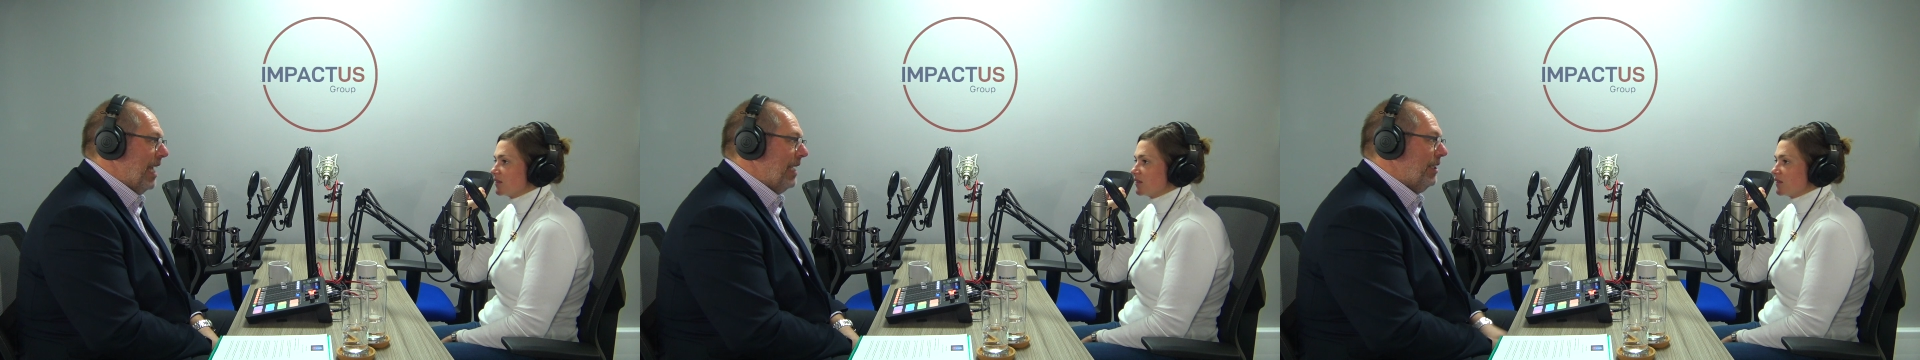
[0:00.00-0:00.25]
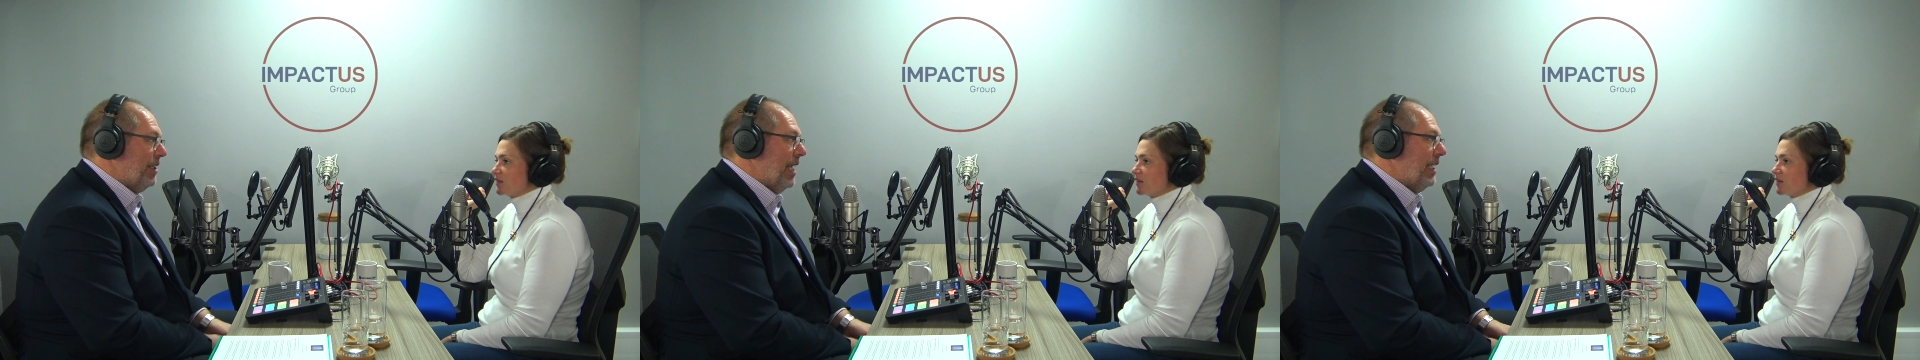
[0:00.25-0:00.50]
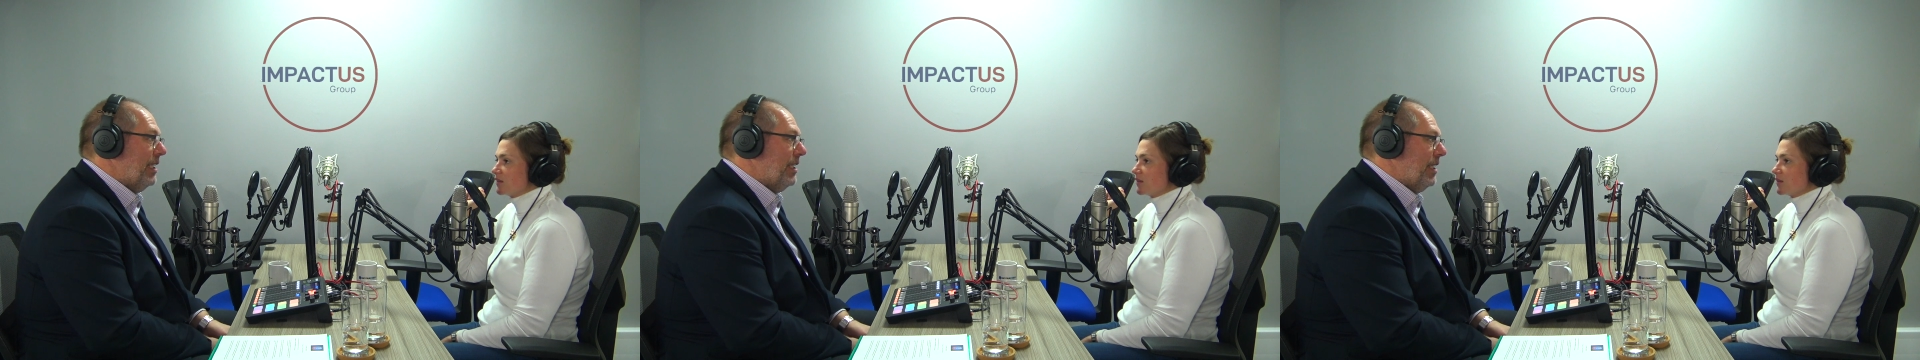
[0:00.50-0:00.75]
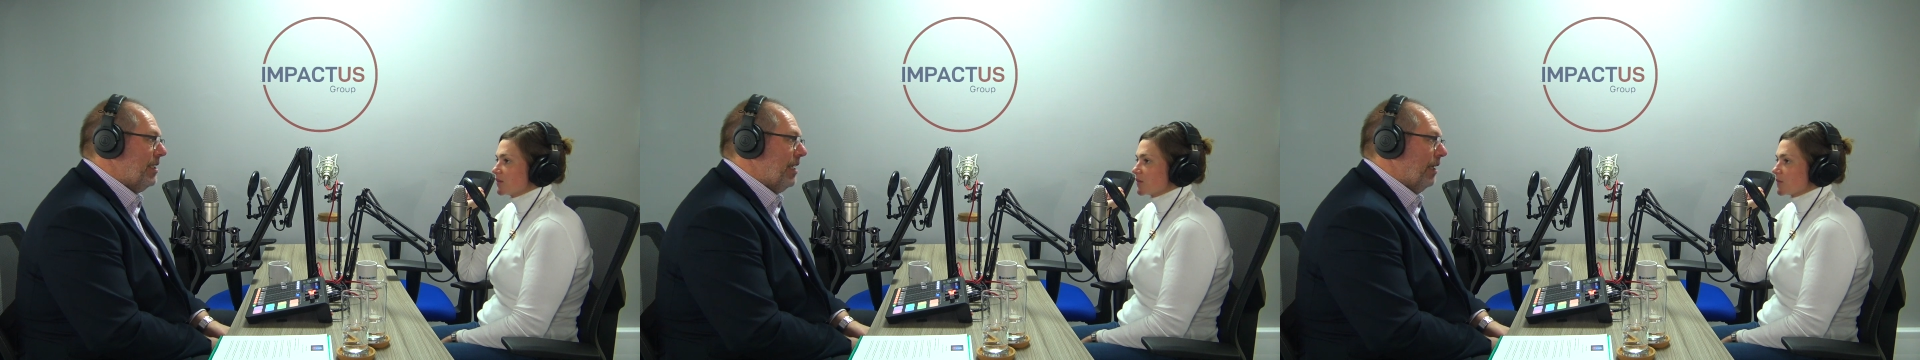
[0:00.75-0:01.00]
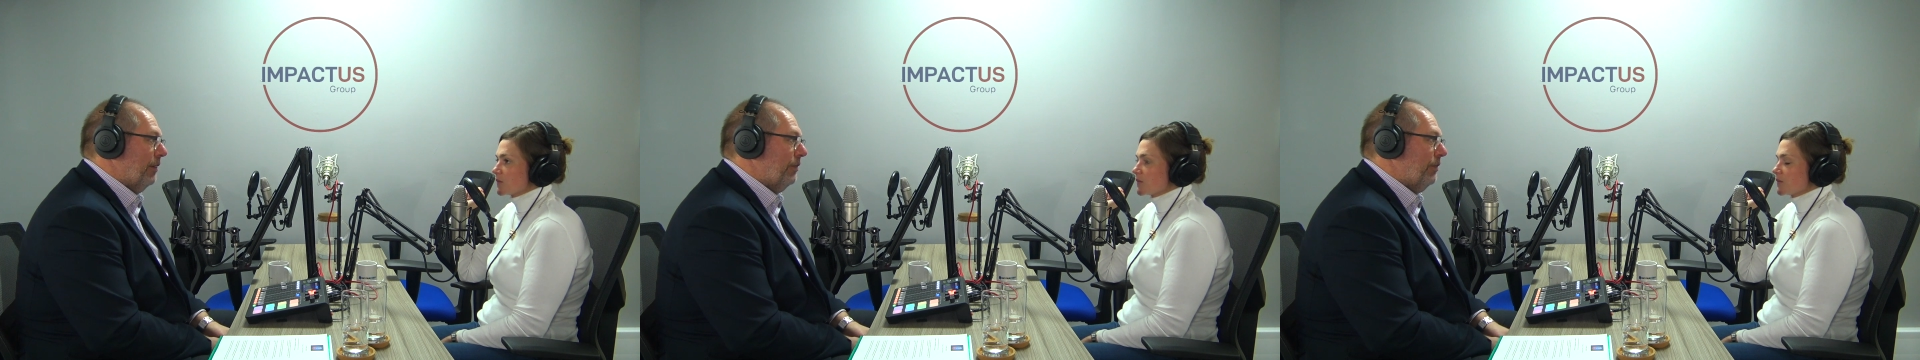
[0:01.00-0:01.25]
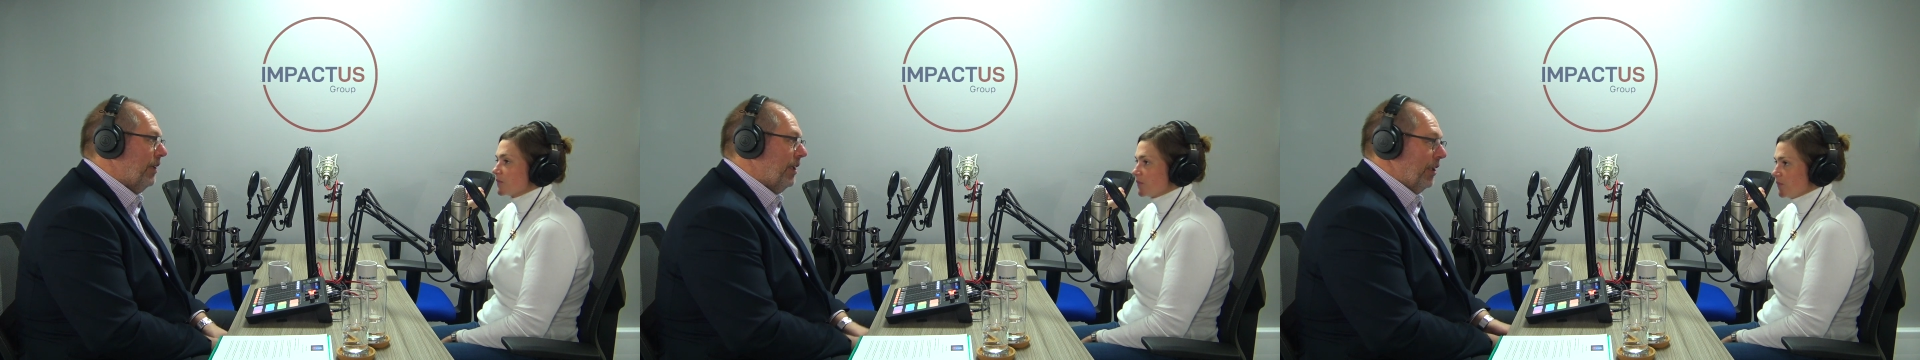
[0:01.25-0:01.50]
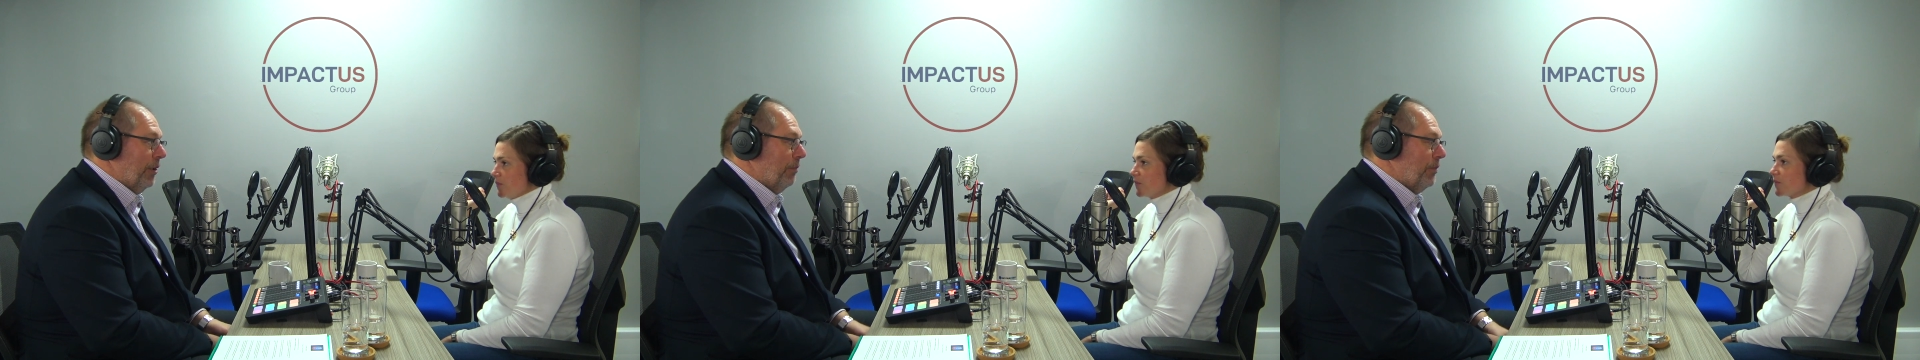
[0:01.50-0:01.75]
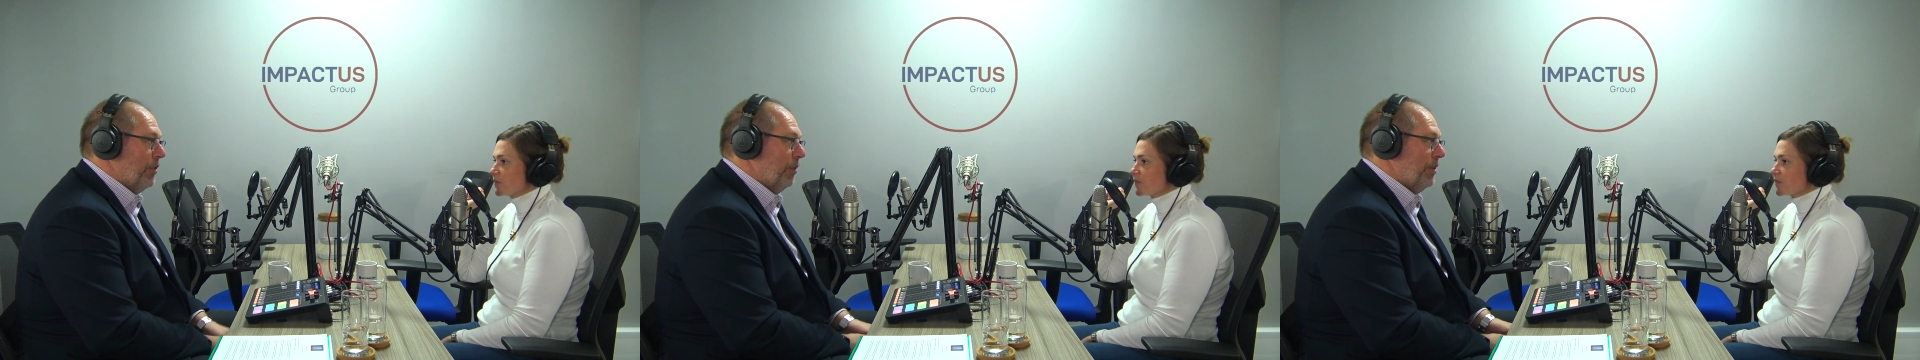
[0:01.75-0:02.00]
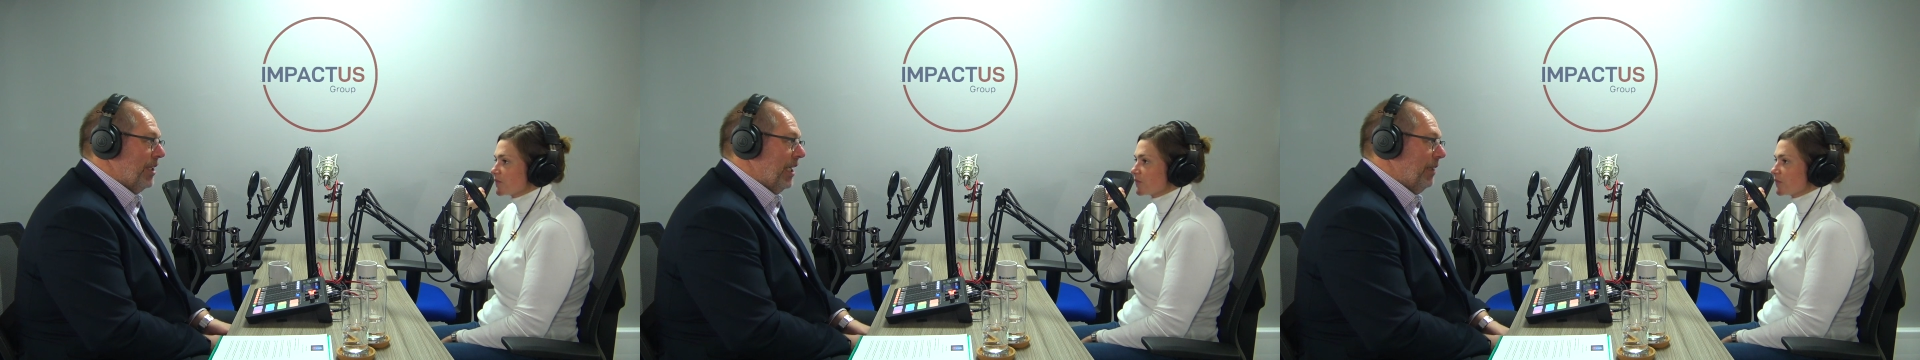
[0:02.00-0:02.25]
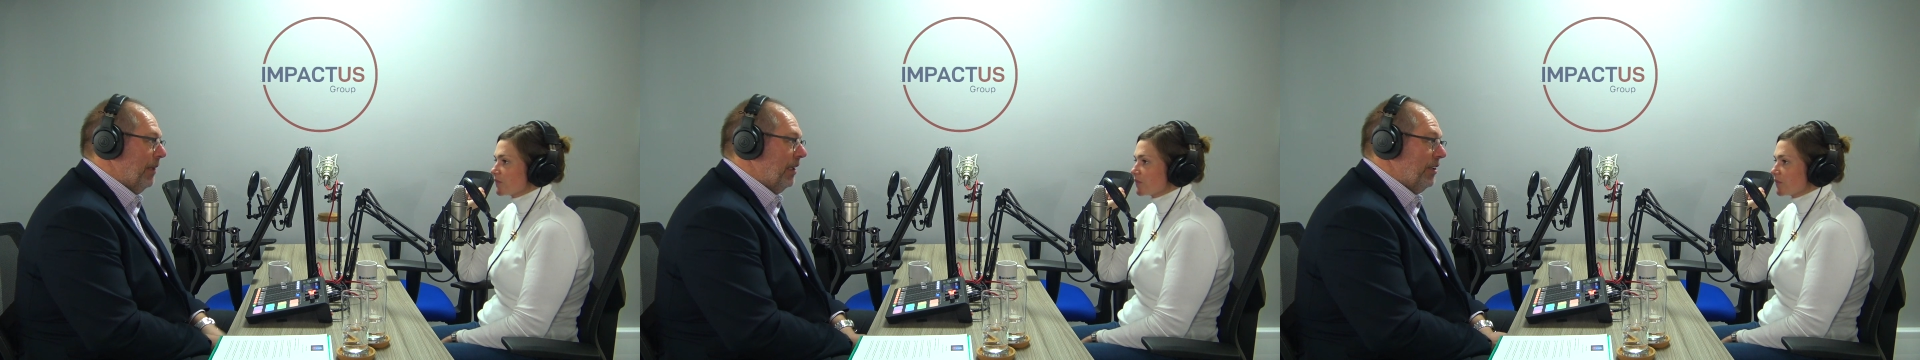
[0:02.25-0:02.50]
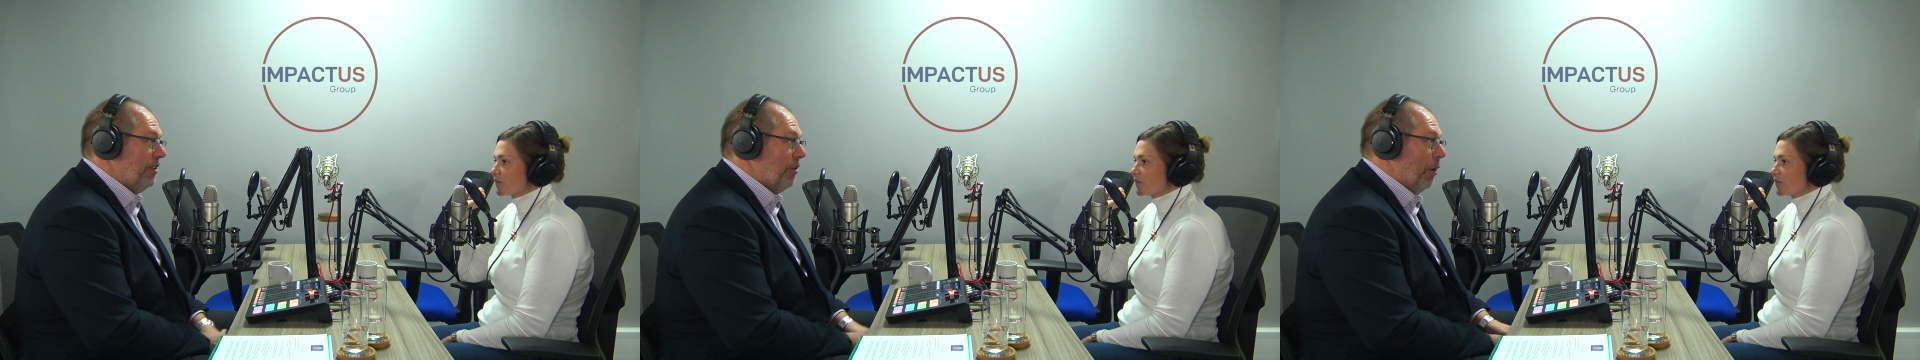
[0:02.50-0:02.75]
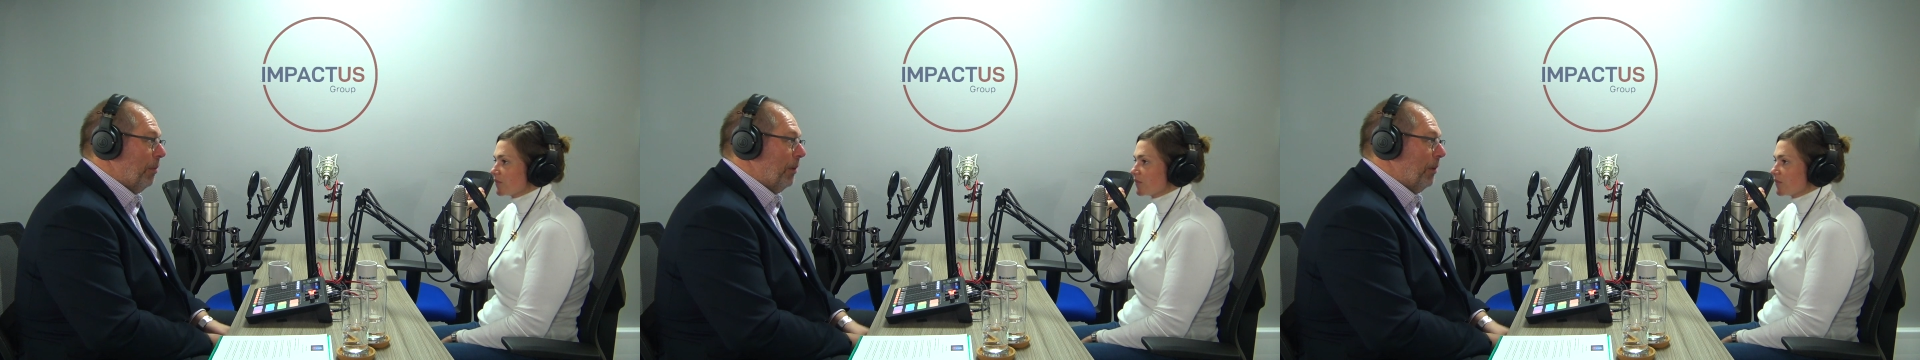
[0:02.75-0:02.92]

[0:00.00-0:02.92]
Speaker 1: send, you send it to yourself, and mm-hmm. it comes through as an email. You just